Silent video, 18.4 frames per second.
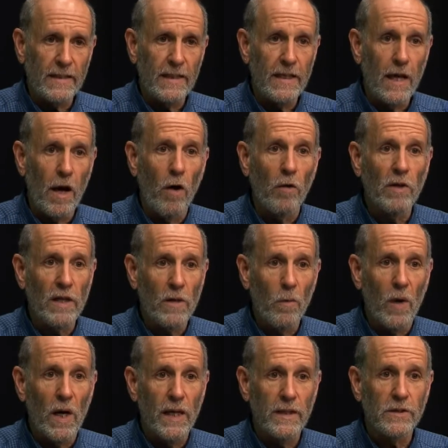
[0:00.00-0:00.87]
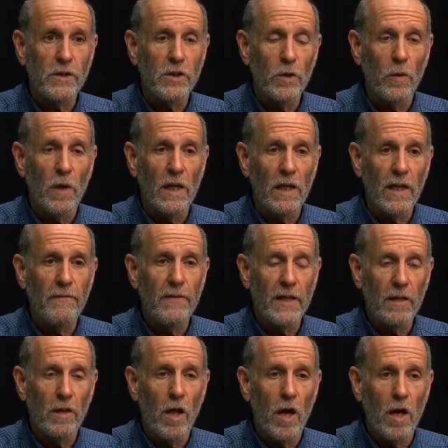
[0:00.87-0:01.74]
The only ones who are
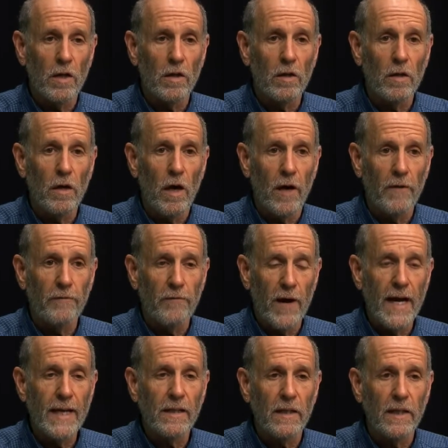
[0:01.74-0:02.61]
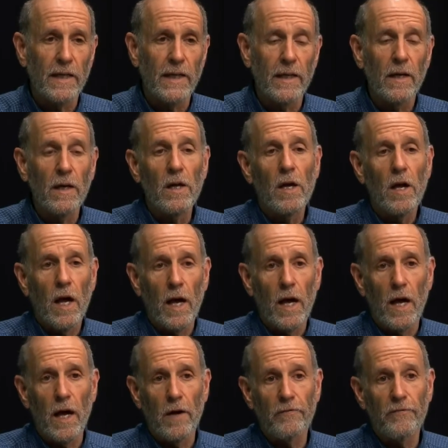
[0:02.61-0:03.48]
living longer are, frankly,
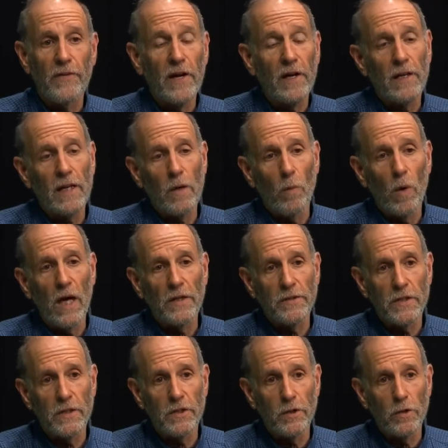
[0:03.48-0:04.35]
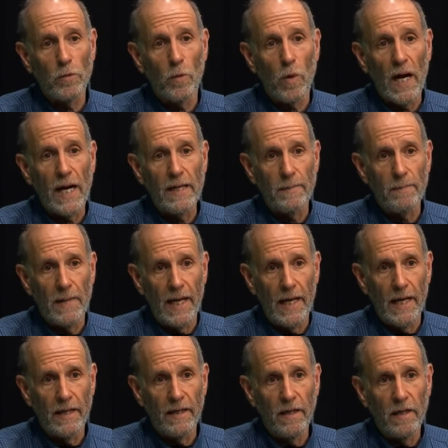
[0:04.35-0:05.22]
uh, fairly well-to-do white
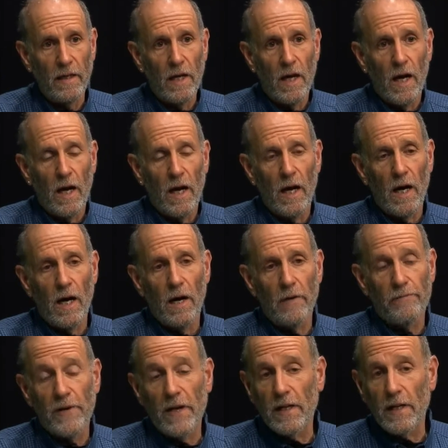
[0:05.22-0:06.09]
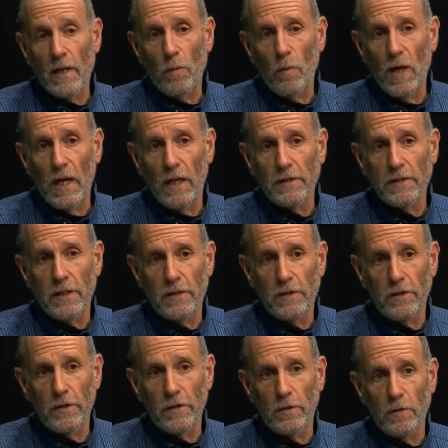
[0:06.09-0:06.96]
men. Uh, fairly
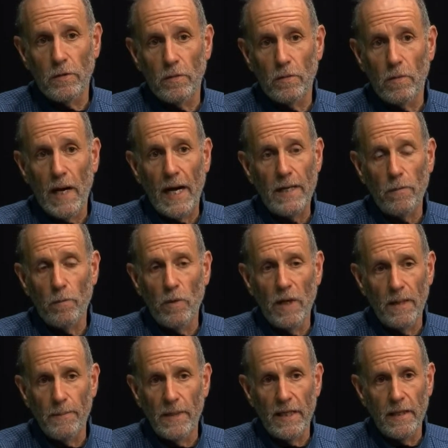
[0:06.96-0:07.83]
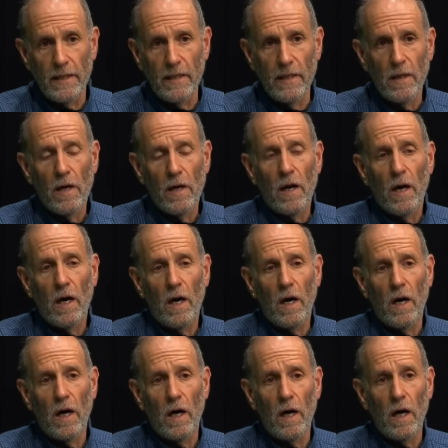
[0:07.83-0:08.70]
well-to-do white women
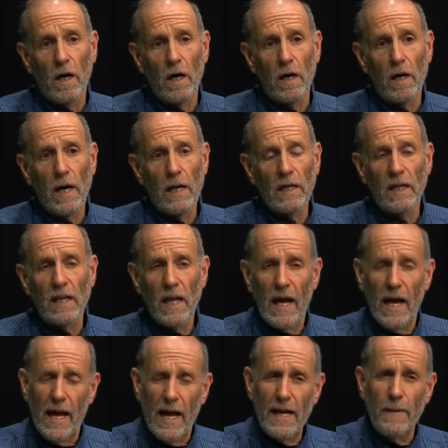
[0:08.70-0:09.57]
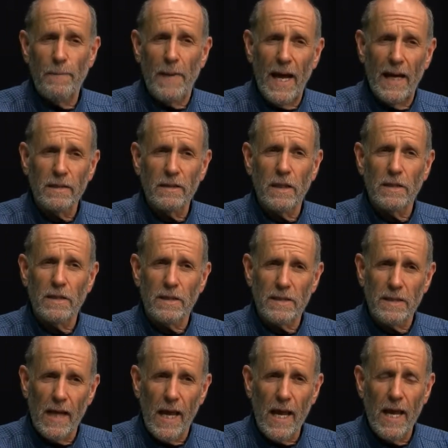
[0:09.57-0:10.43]
are at about the
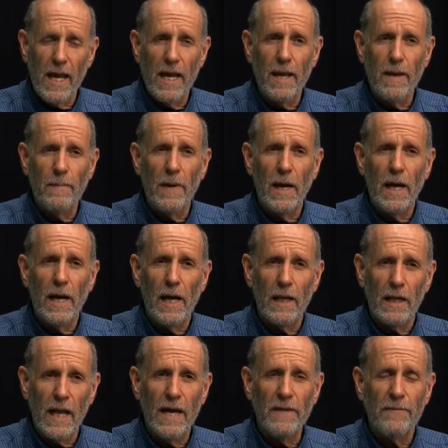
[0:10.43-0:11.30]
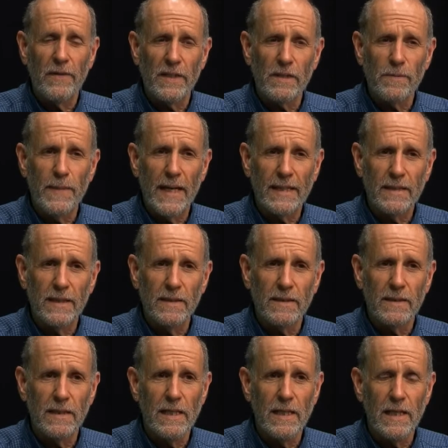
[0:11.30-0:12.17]
same uh, life
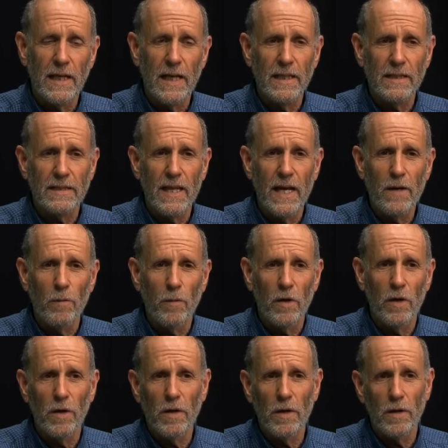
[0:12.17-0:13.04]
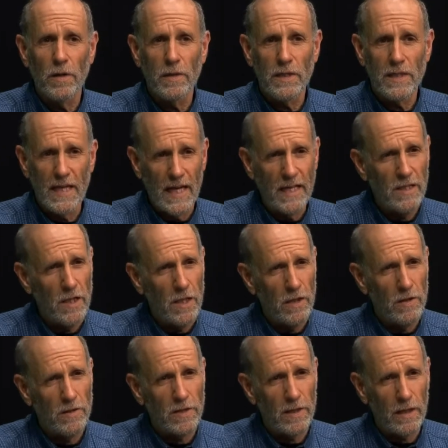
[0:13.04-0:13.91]
expectancy as they were 10
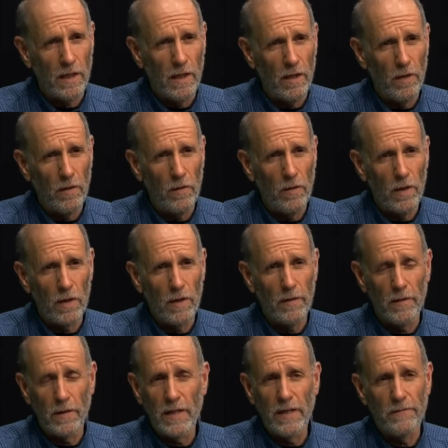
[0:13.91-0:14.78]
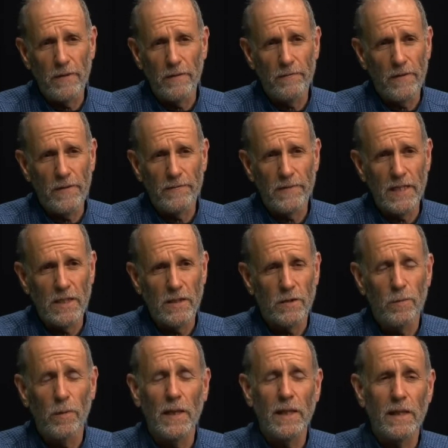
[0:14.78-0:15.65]
years ago or even 15,
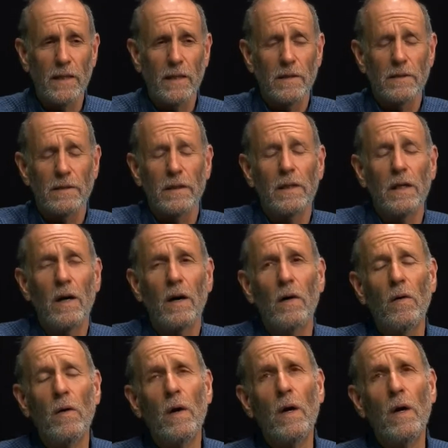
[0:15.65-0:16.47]
20 years ago.